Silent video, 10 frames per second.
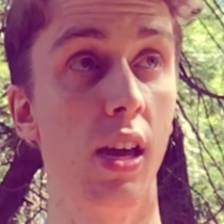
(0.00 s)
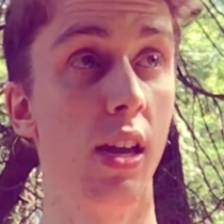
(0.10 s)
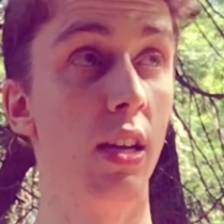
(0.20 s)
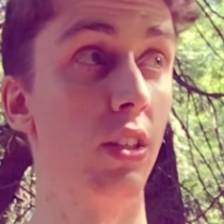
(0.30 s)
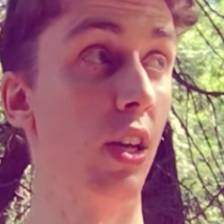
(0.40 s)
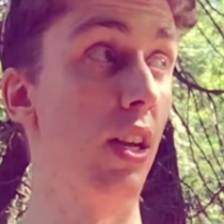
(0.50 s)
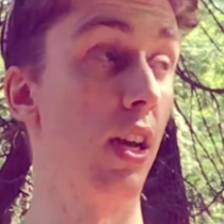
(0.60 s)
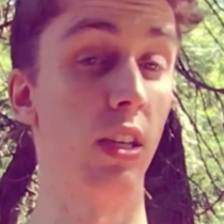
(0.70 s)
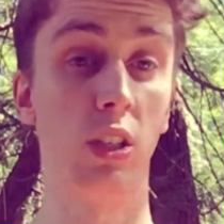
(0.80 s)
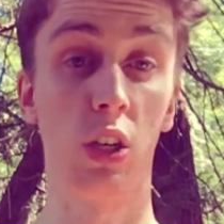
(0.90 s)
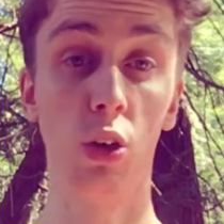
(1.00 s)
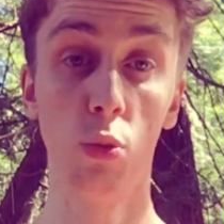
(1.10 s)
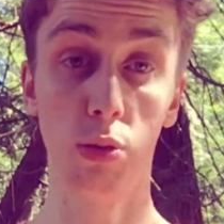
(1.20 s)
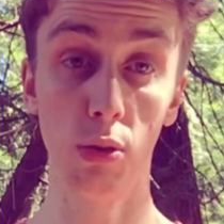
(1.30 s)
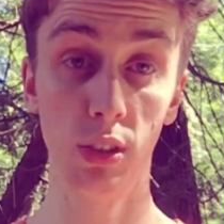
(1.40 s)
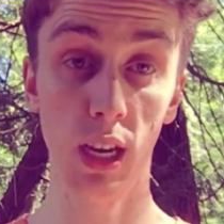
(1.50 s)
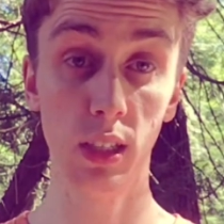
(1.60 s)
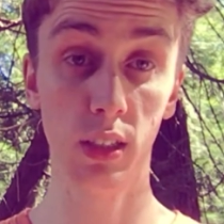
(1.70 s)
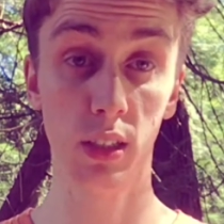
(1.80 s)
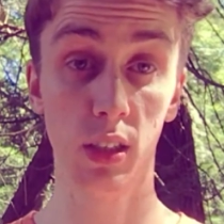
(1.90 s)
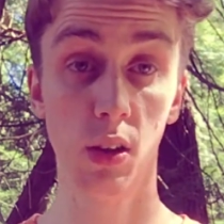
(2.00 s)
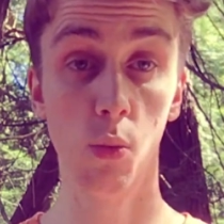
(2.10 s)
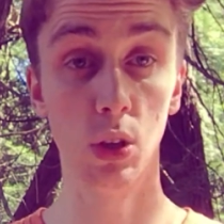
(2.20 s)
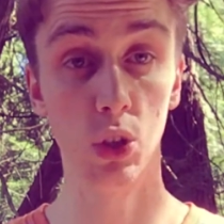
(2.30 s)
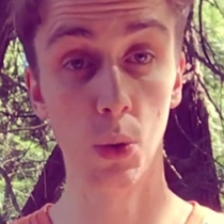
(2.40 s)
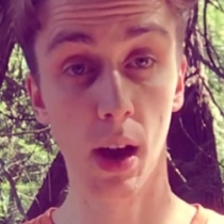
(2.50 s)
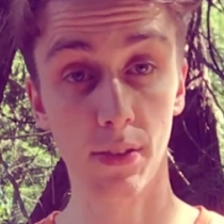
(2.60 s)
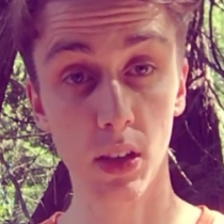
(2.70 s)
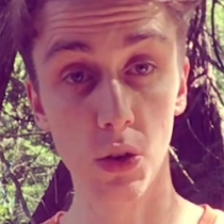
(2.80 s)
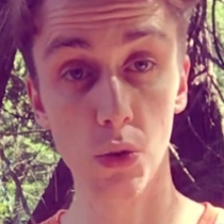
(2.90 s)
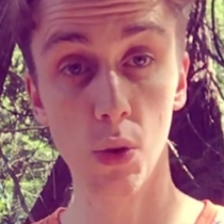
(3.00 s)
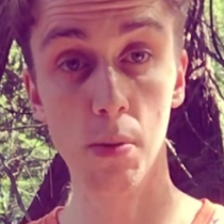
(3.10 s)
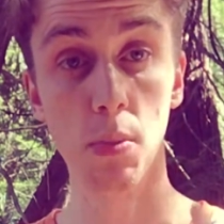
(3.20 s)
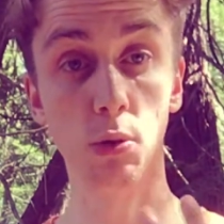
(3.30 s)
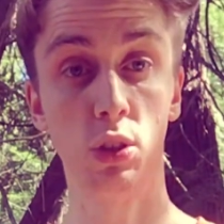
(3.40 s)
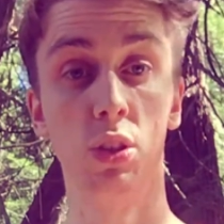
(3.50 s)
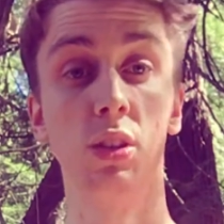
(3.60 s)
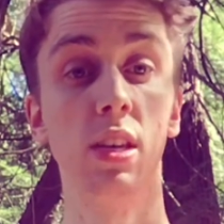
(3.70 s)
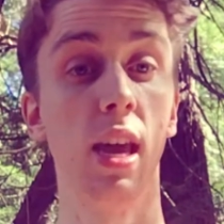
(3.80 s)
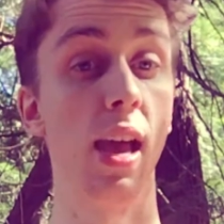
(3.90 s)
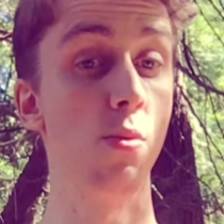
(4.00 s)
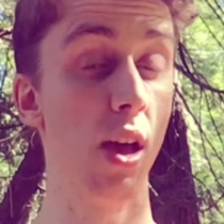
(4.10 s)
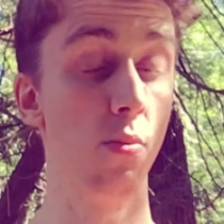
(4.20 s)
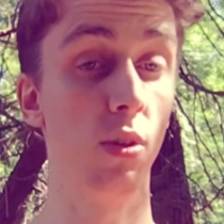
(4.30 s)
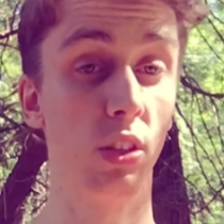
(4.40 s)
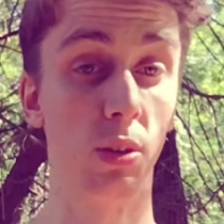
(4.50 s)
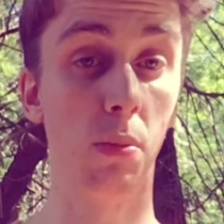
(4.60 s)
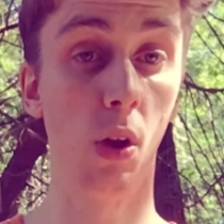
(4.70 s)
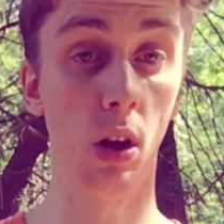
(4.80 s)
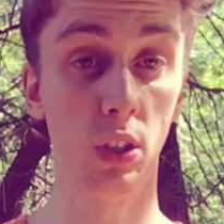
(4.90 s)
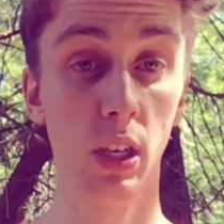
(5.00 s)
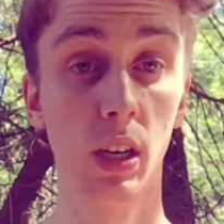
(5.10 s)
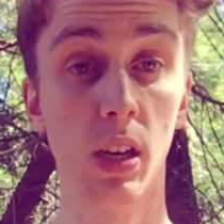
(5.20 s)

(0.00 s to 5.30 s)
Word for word: it is an internal process which you have to do emotionally and, and with some logic.